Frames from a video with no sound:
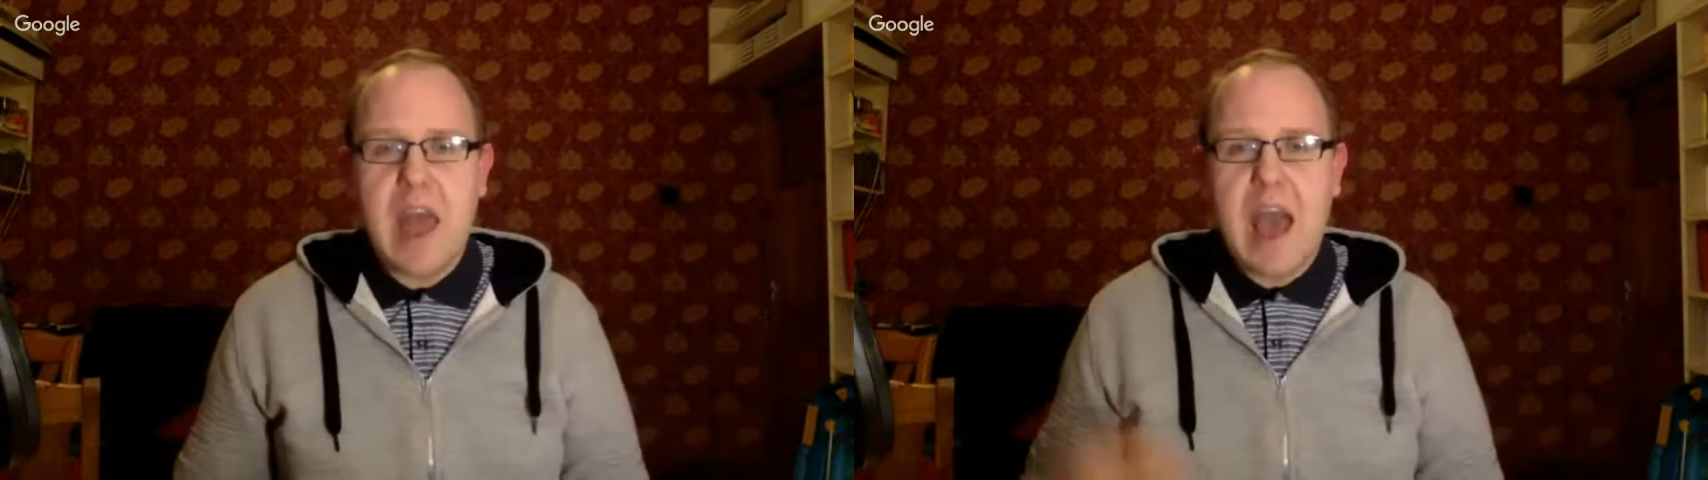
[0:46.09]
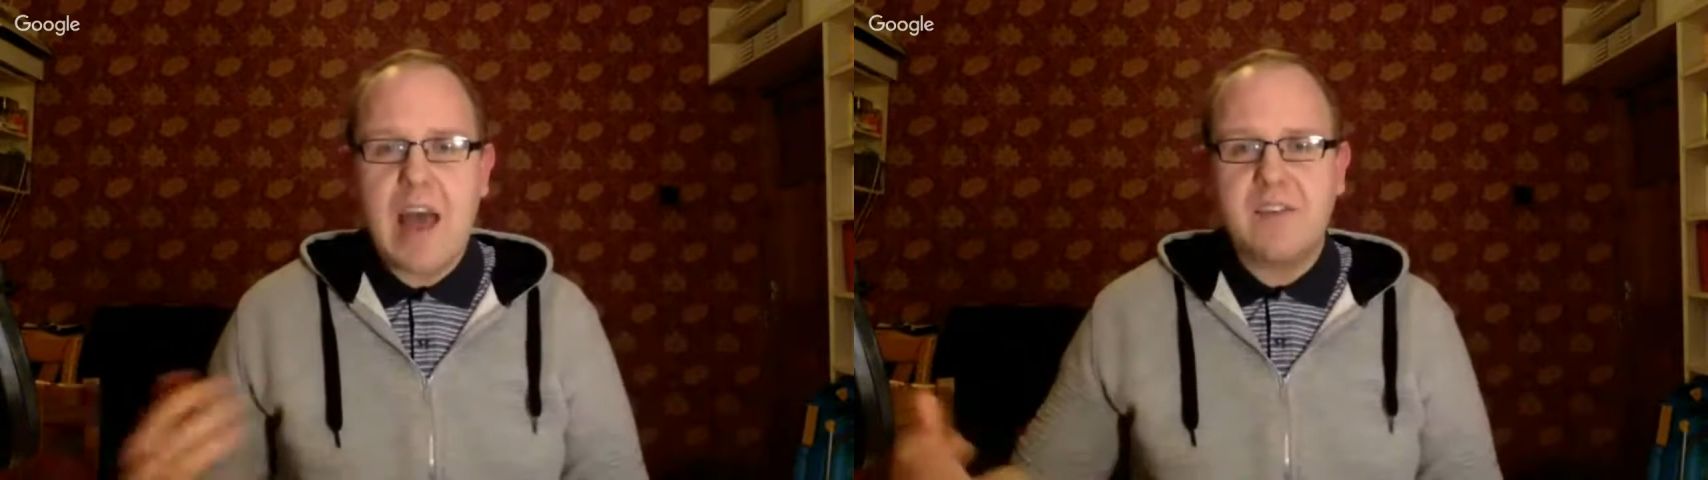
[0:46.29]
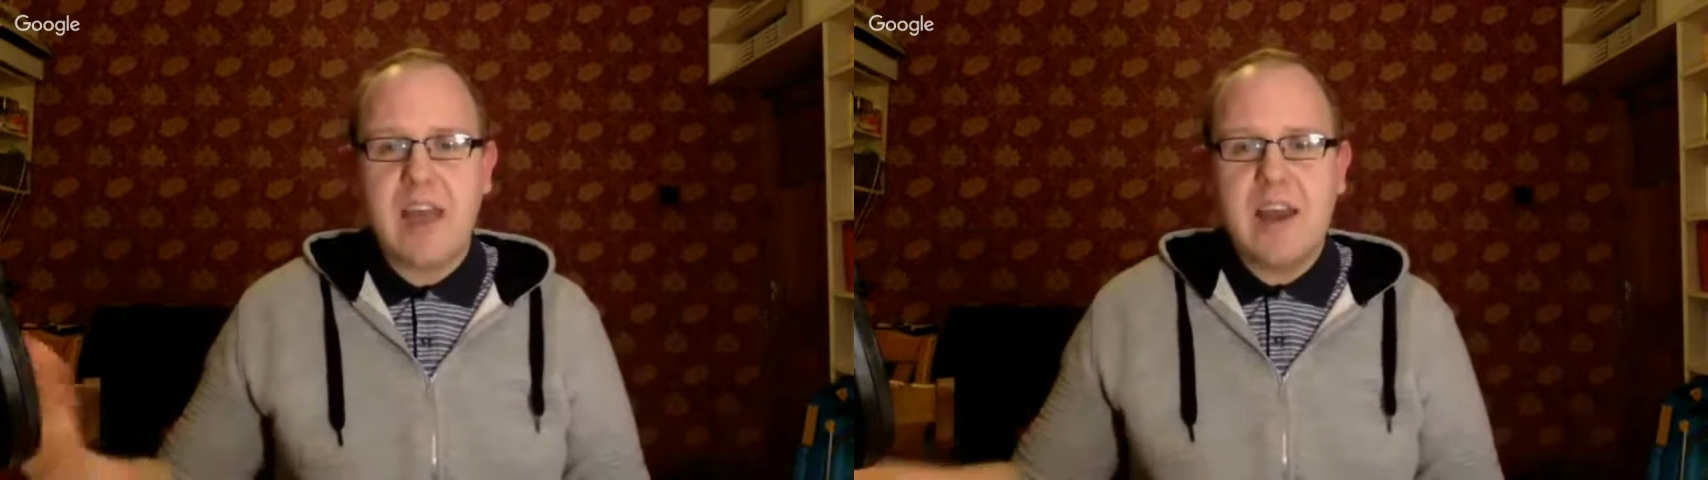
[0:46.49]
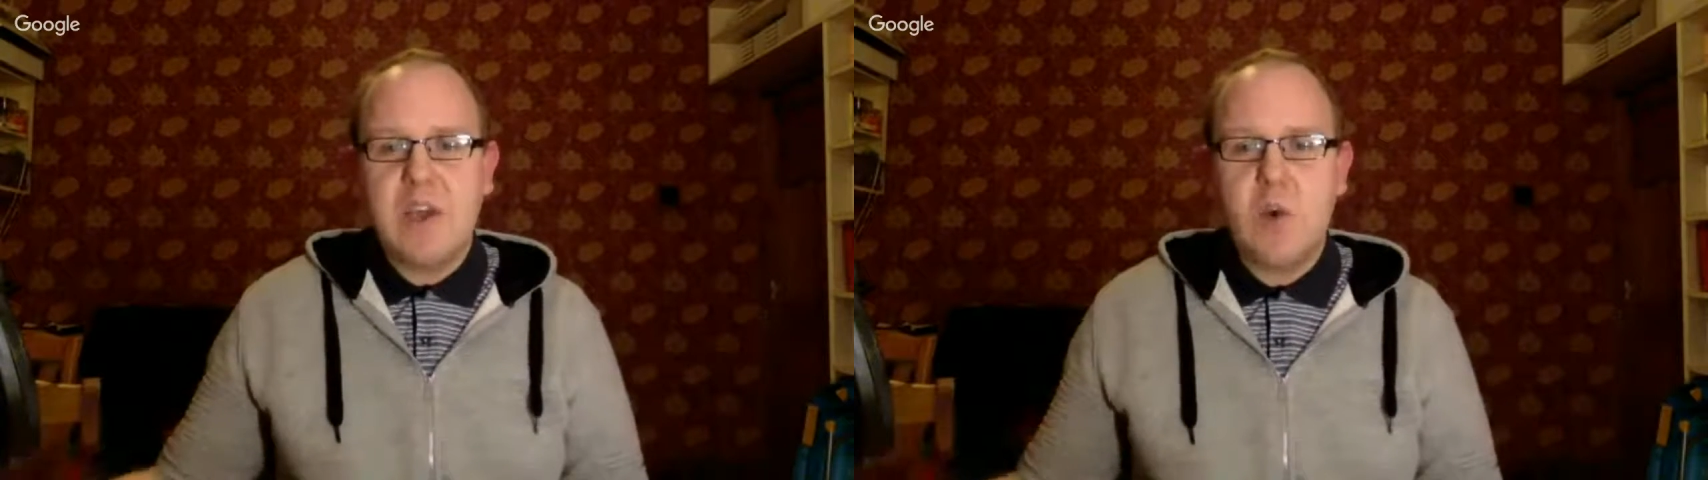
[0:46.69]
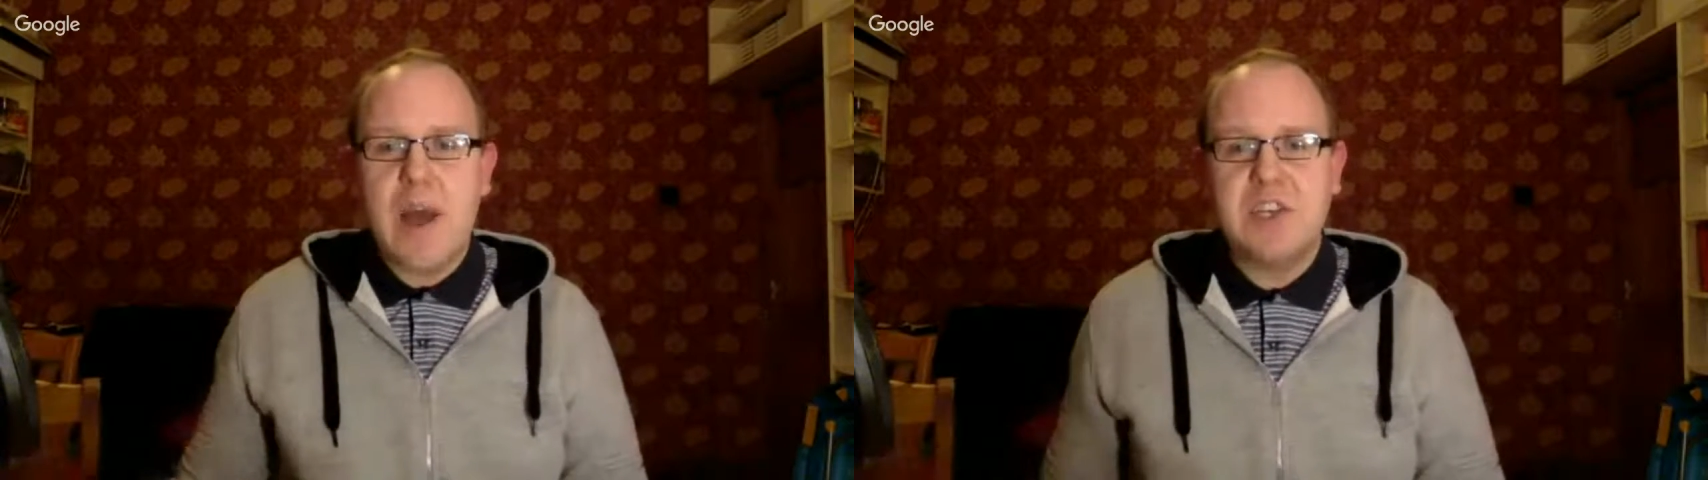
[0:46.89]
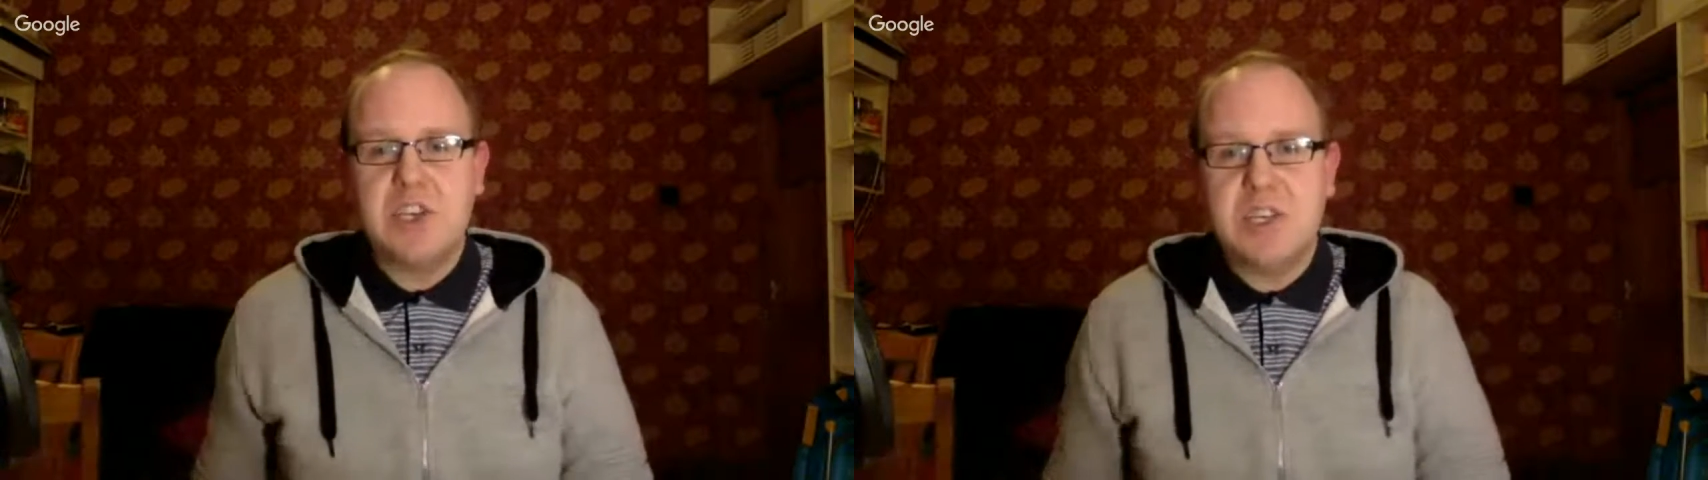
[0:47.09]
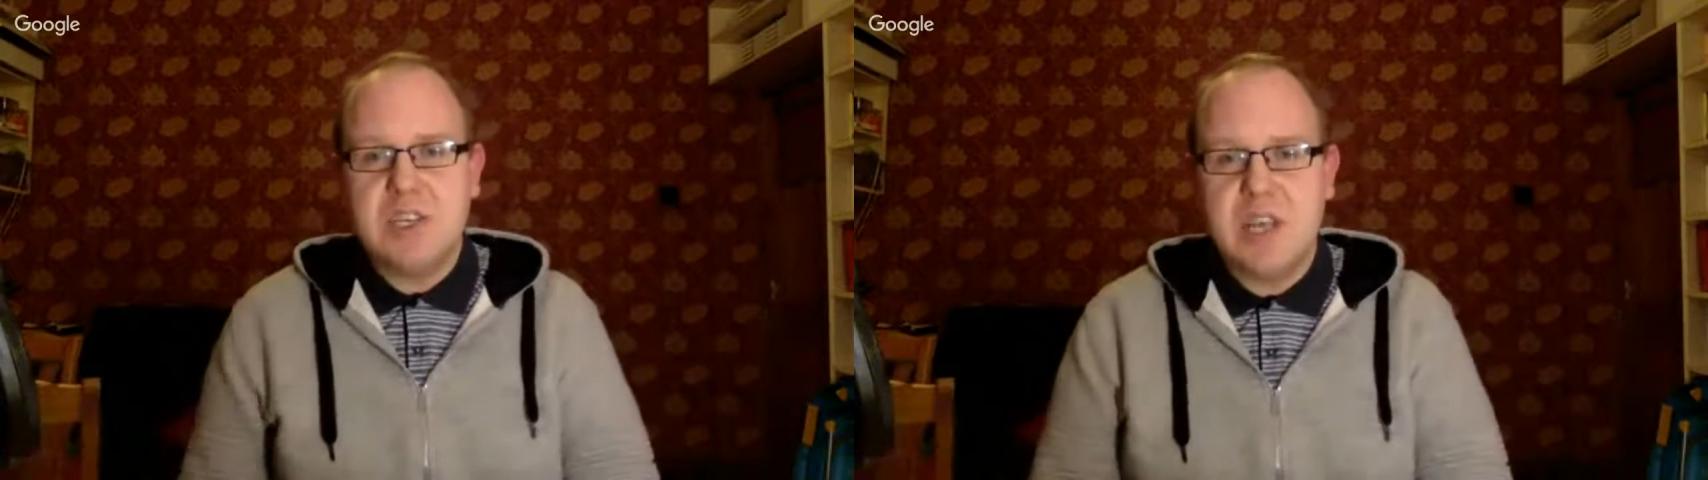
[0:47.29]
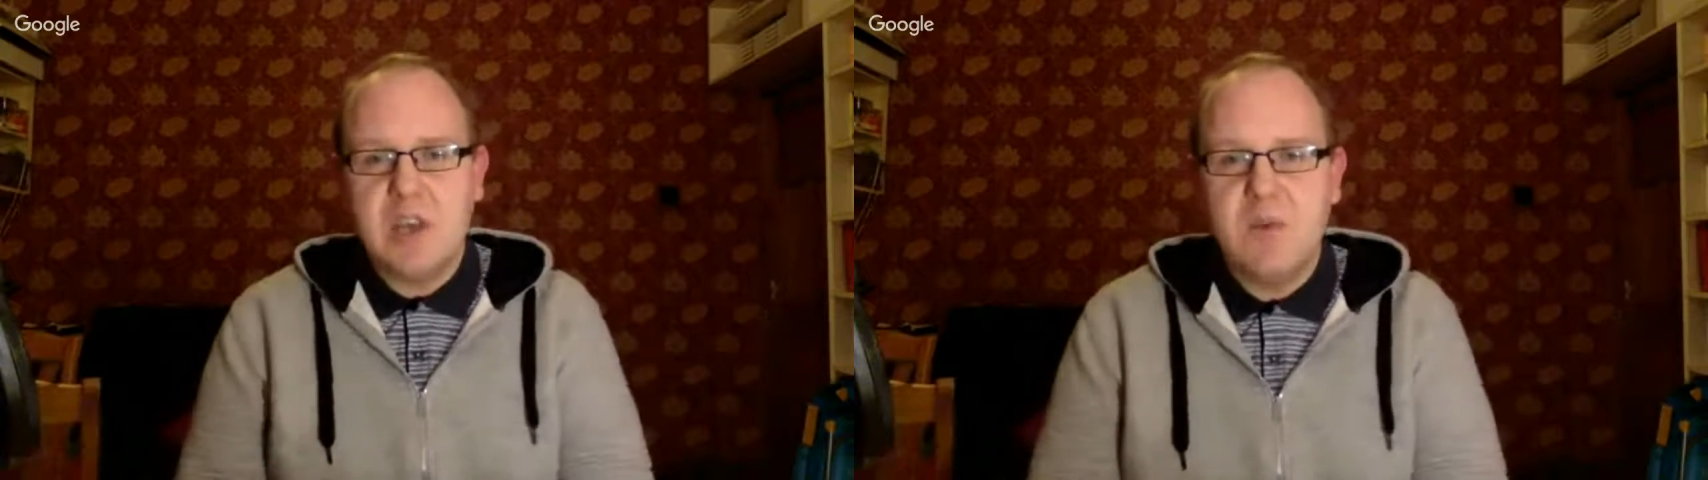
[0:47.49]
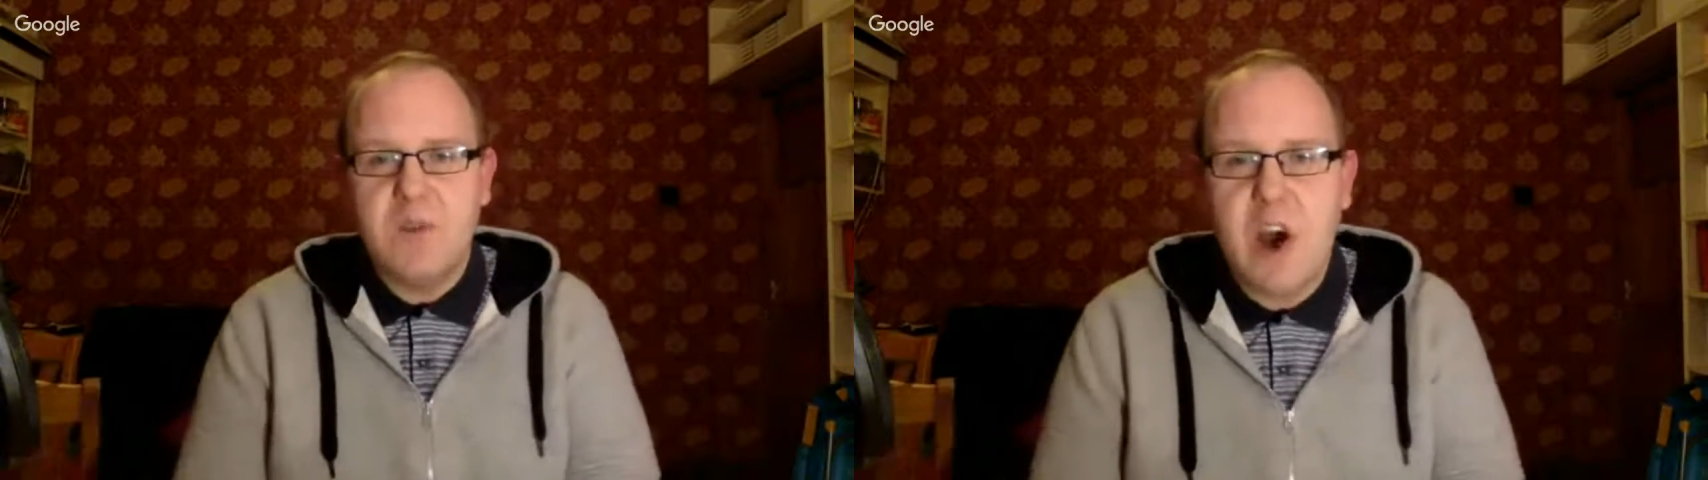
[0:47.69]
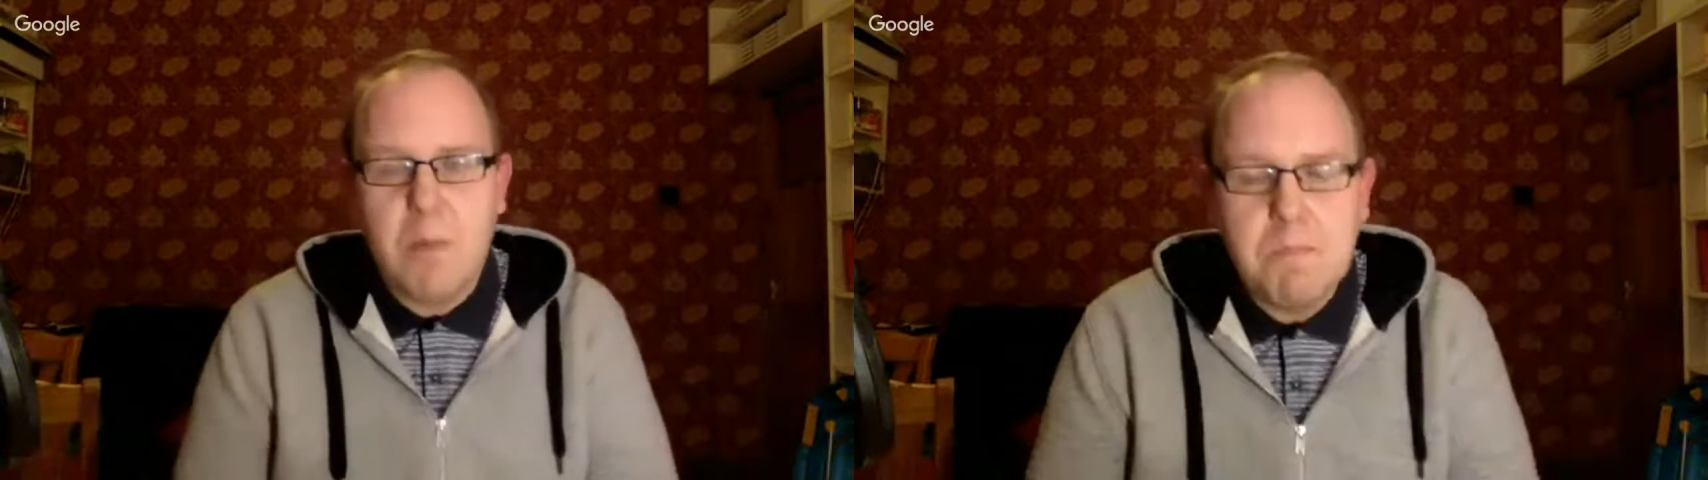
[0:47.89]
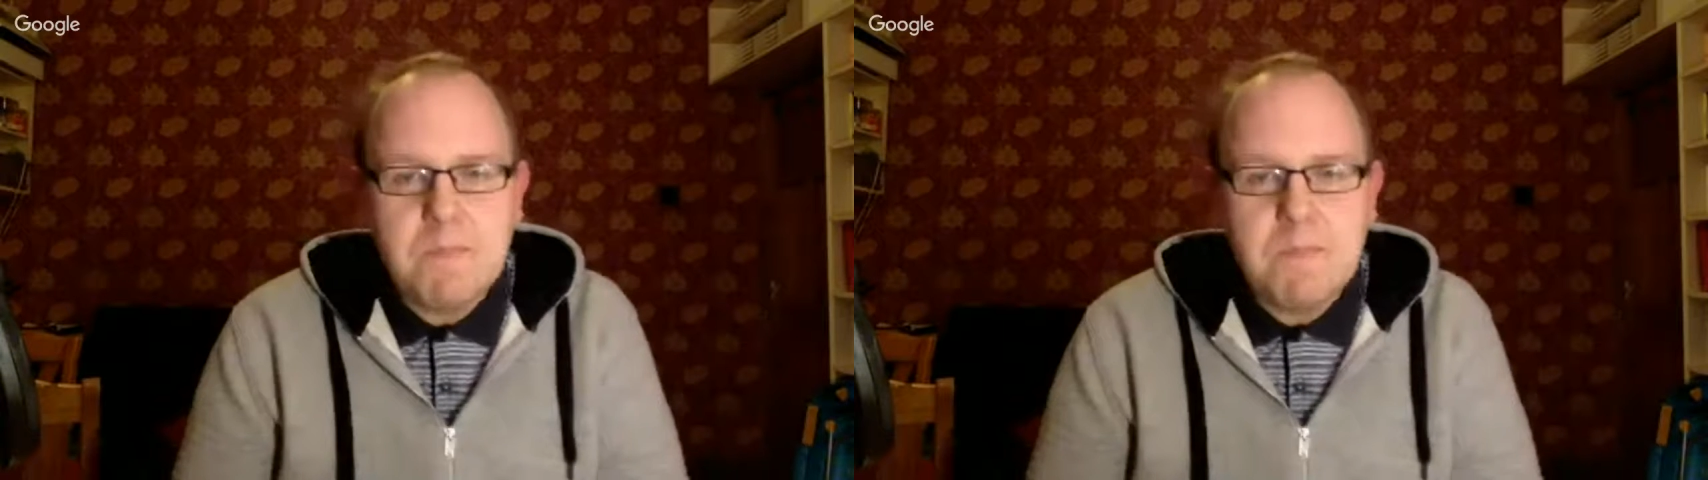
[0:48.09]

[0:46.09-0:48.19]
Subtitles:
ask any questions that you've got.